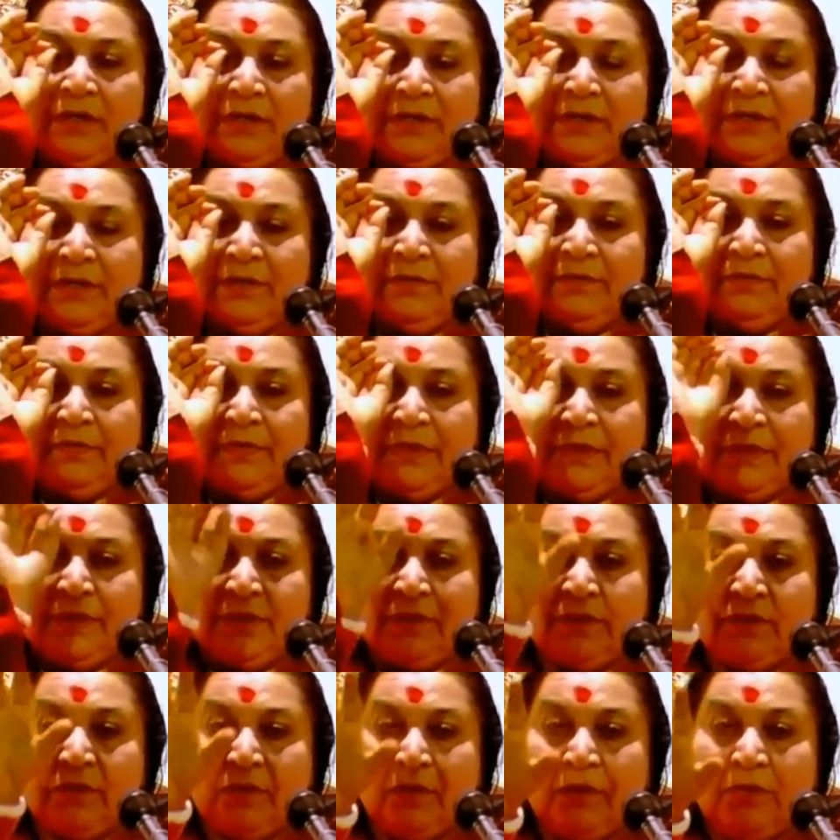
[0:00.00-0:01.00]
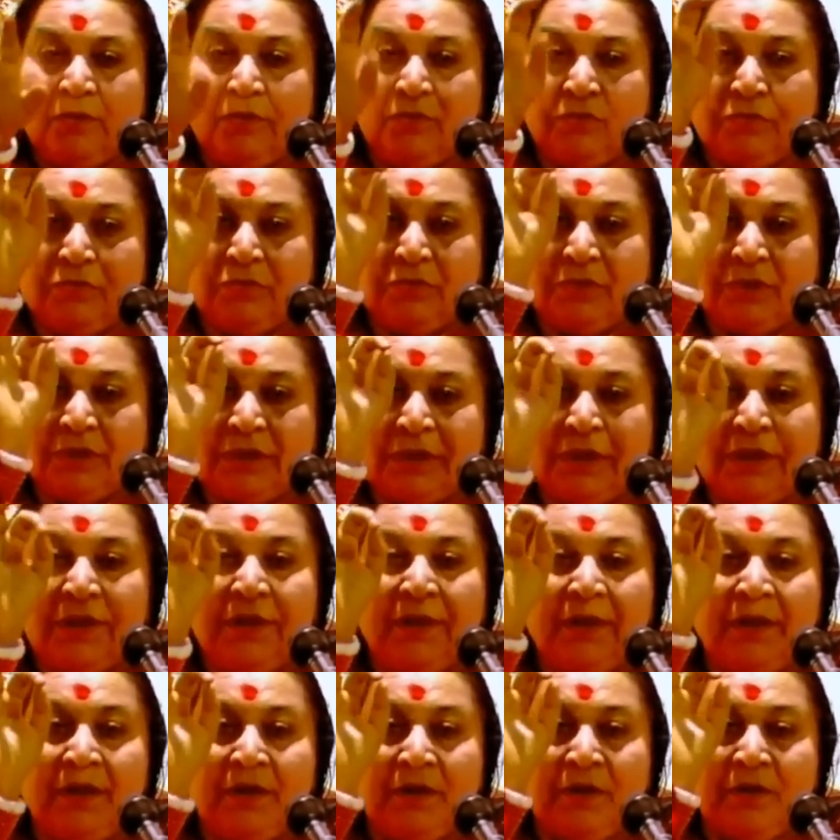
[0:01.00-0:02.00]
is the worst song you could
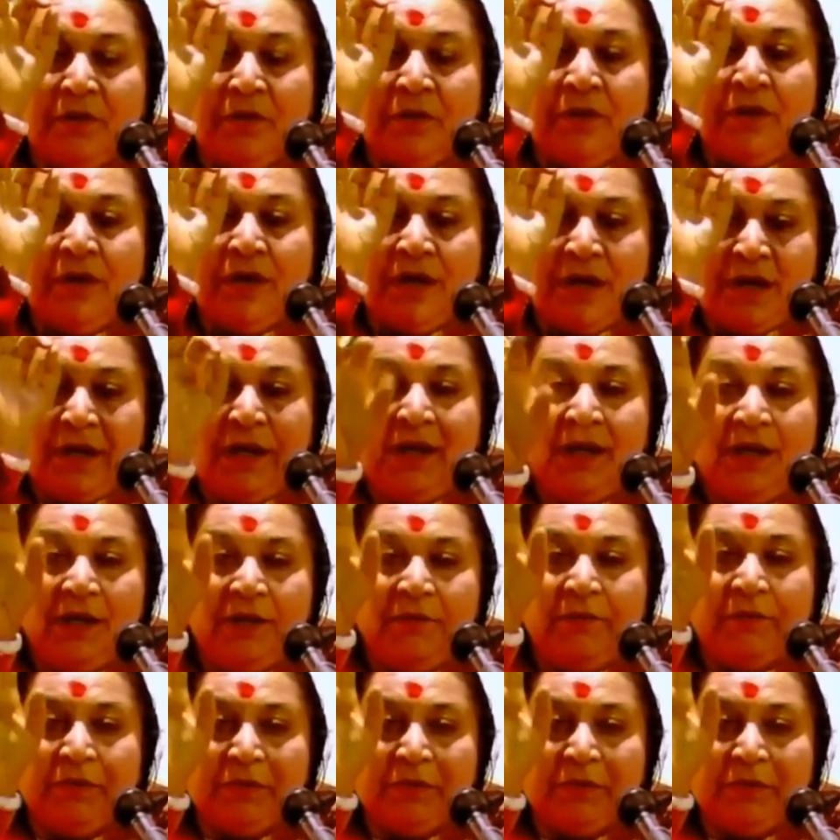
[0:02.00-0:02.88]
sing on any day